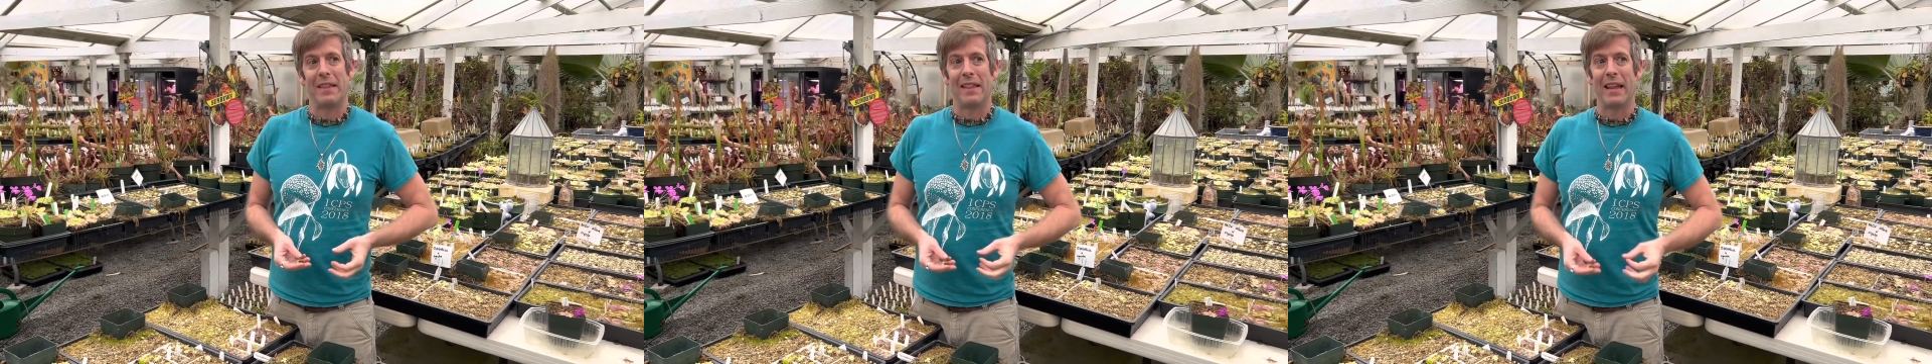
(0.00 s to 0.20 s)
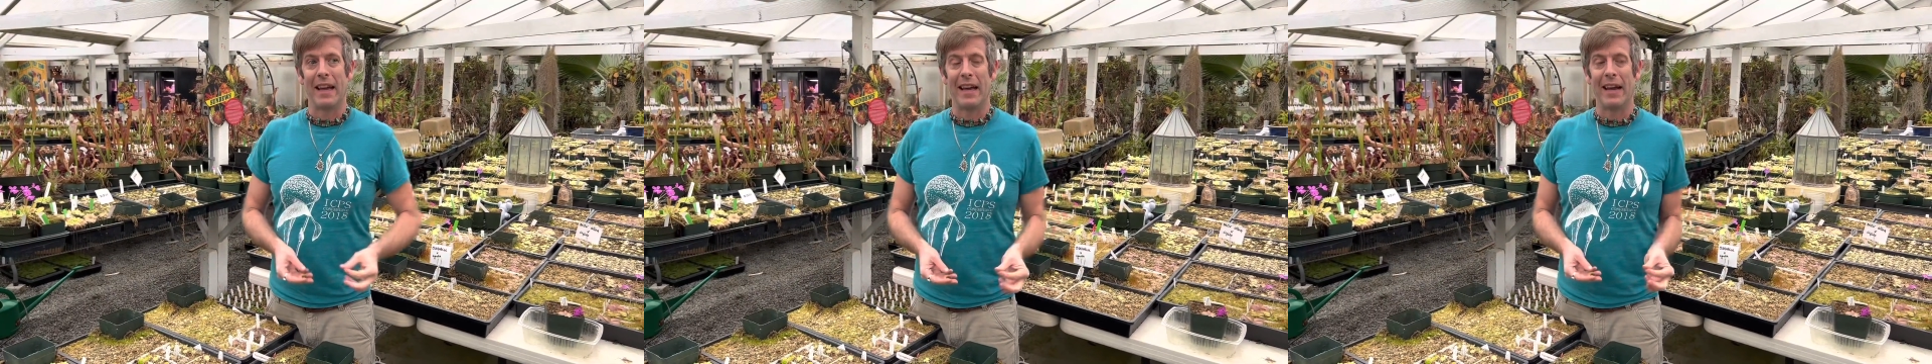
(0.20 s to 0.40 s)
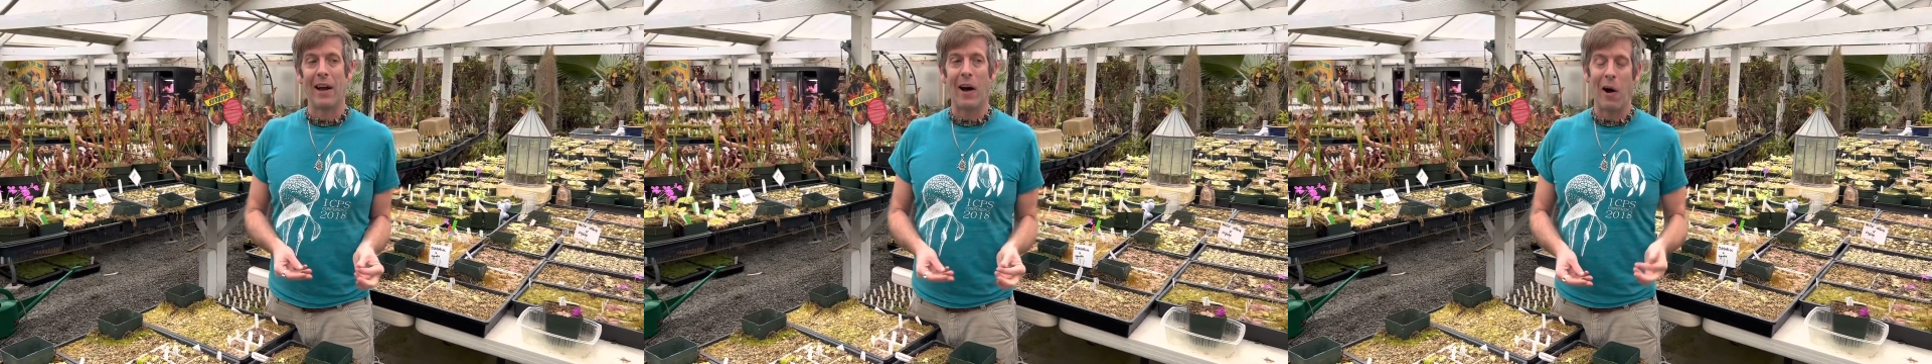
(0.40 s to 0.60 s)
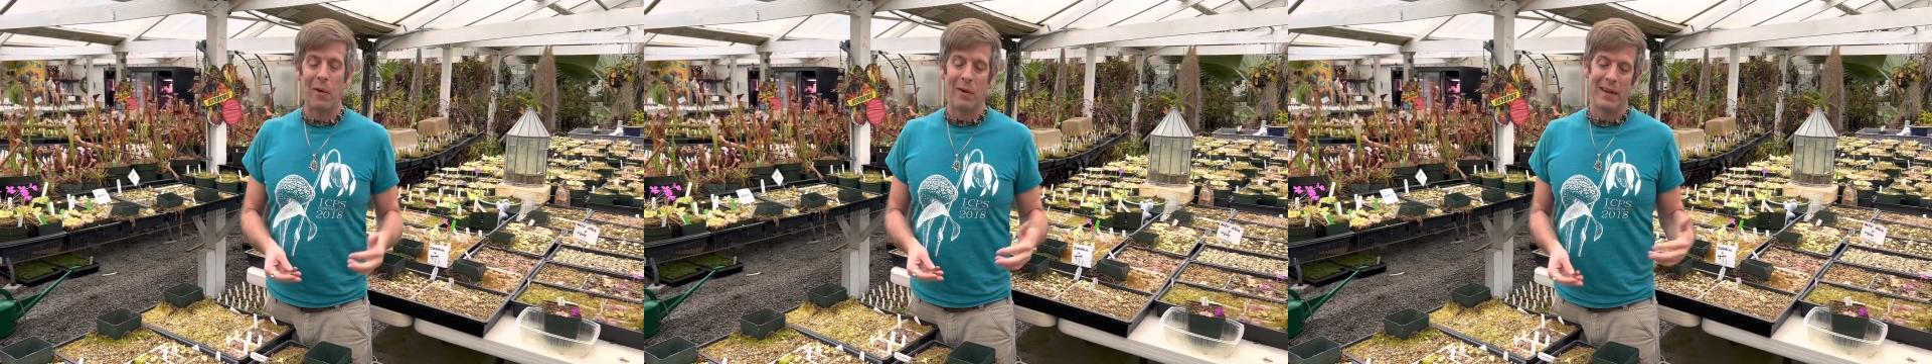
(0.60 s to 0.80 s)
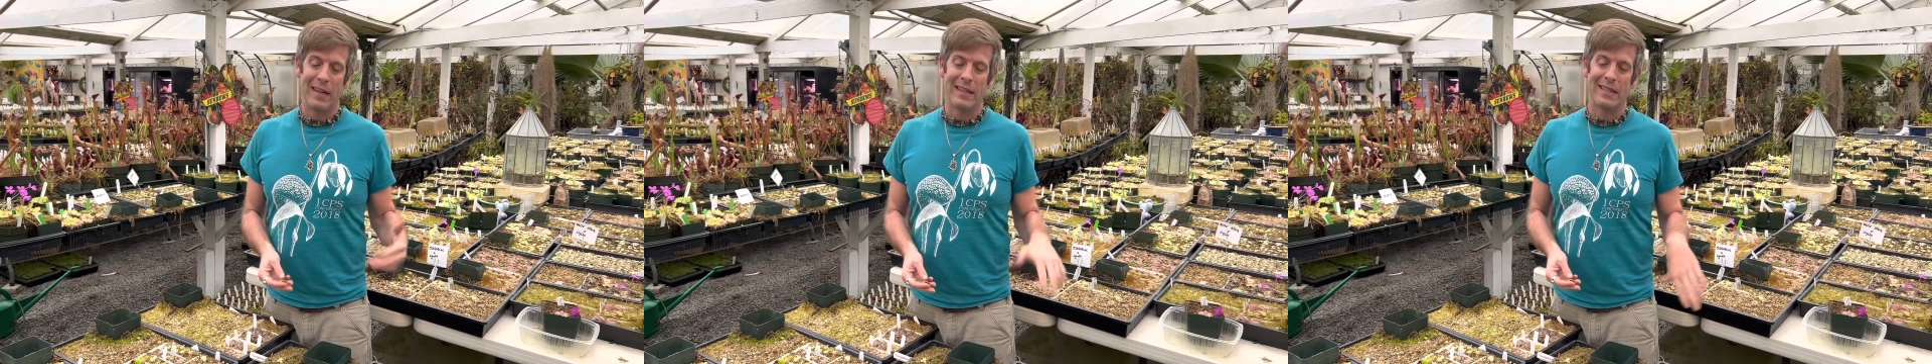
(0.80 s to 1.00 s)
that
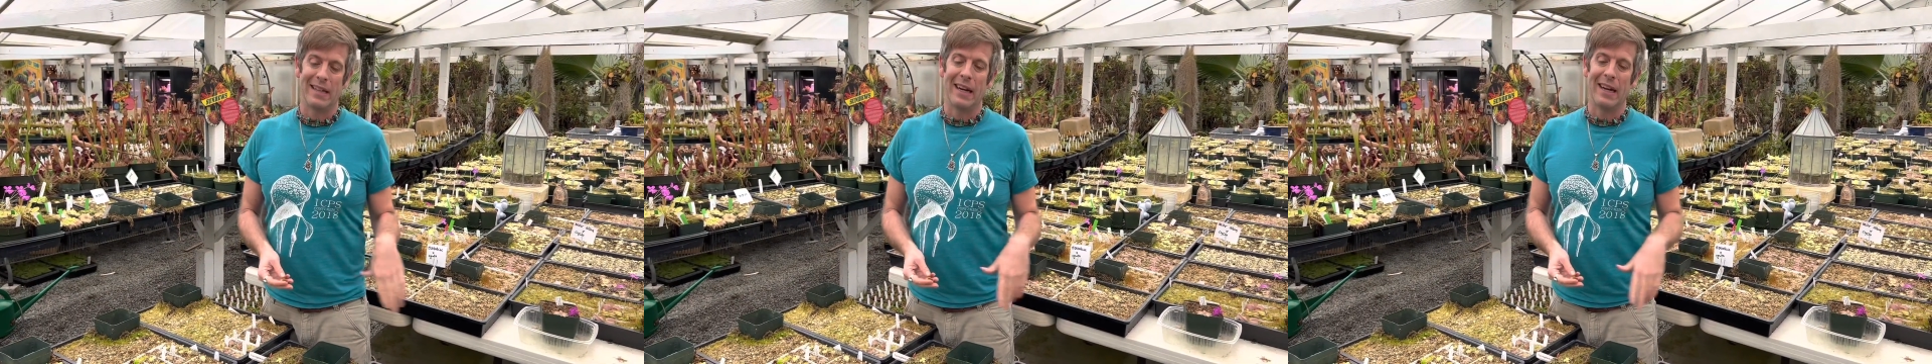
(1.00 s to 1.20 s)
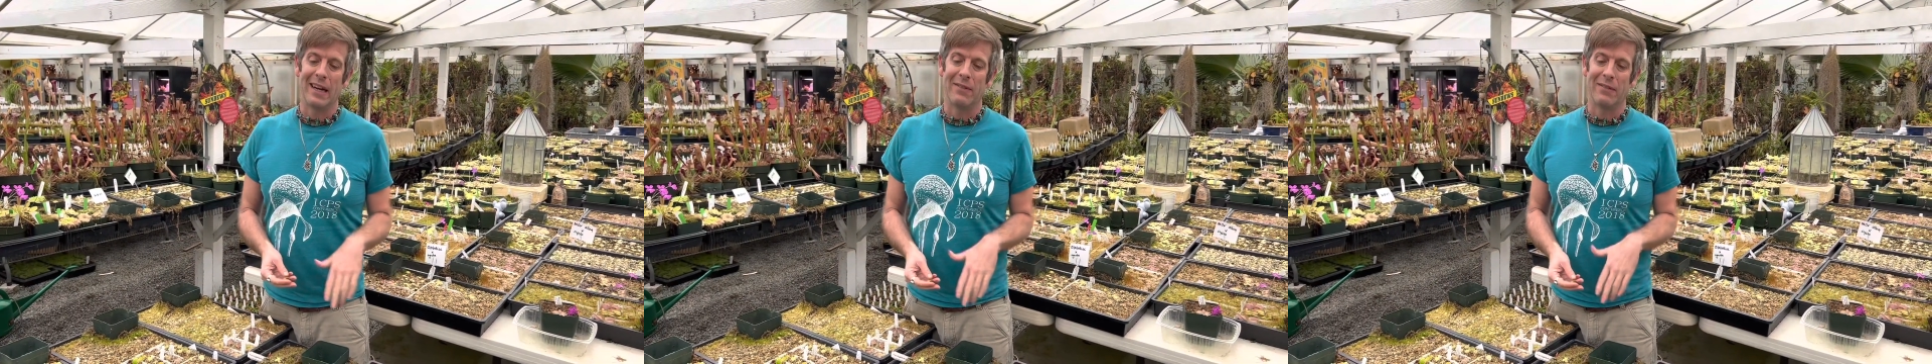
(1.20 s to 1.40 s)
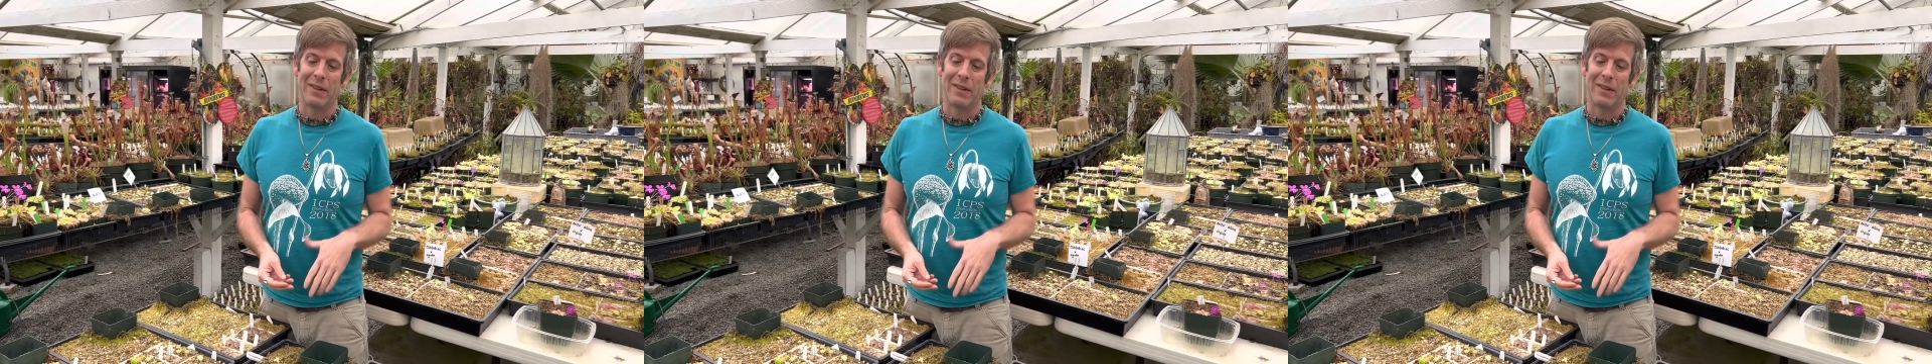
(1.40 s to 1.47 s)
always um,